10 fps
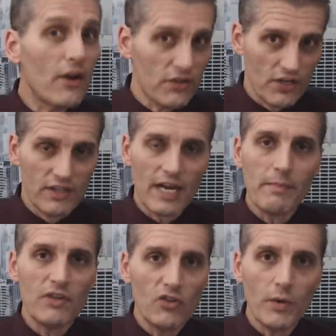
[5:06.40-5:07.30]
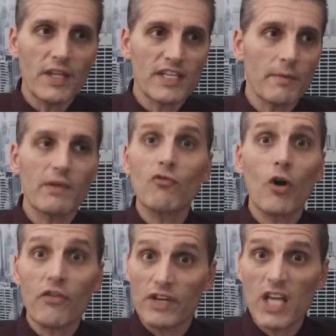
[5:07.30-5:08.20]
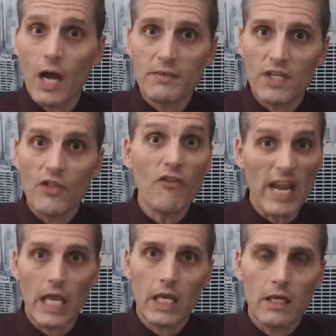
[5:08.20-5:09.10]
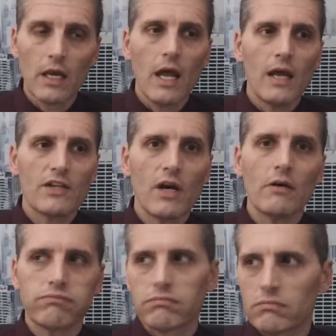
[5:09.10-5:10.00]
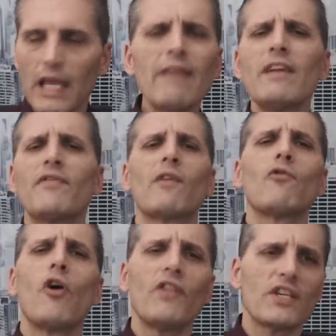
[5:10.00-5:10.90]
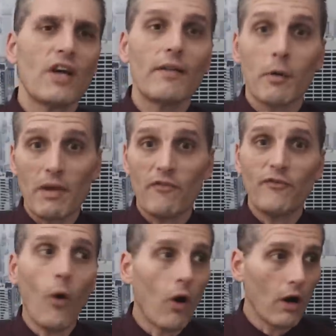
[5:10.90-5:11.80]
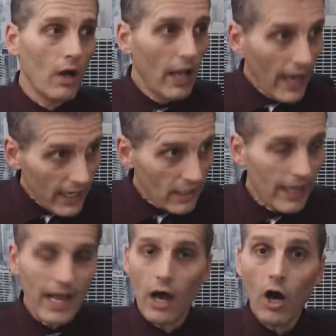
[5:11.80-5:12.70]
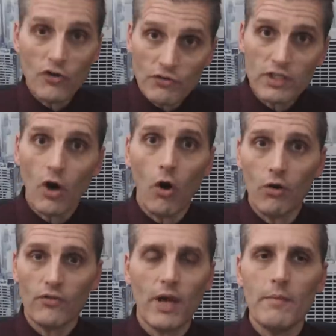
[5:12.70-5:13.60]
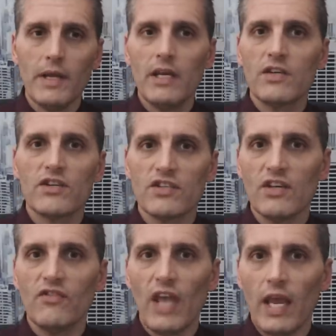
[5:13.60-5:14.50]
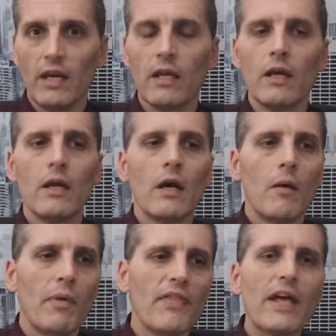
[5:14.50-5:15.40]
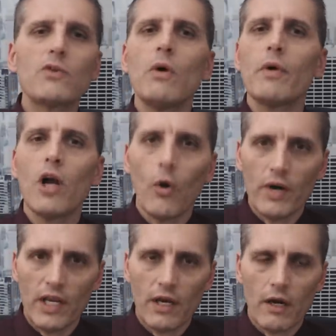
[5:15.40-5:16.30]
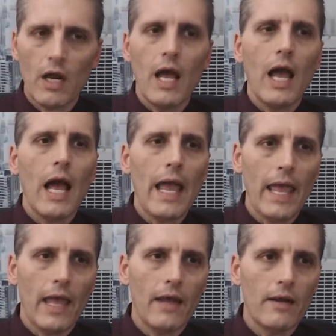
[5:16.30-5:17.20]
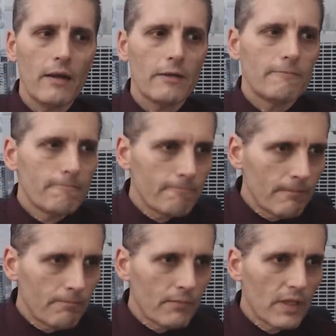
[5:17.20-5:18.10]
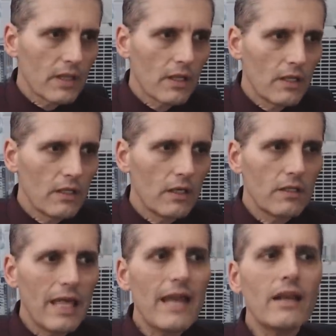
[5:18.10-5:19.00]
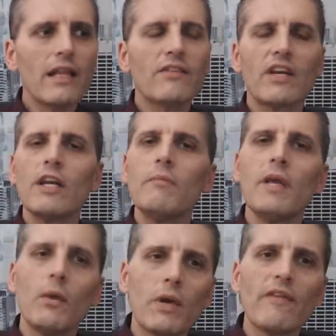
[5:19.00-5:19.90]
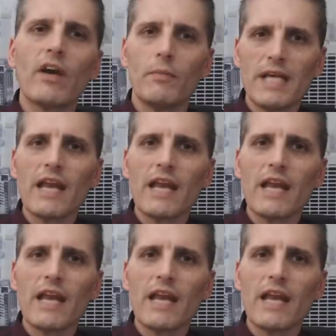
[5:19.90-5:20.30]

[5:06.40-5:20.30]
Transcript: that I've been doing this, I've been wrong three times. Three. So even if I'm wrong this time, that'll be four in like a hundred calls. I mean, it's just insane. But that's where we're going here. And then it's going to be whatever comes out of its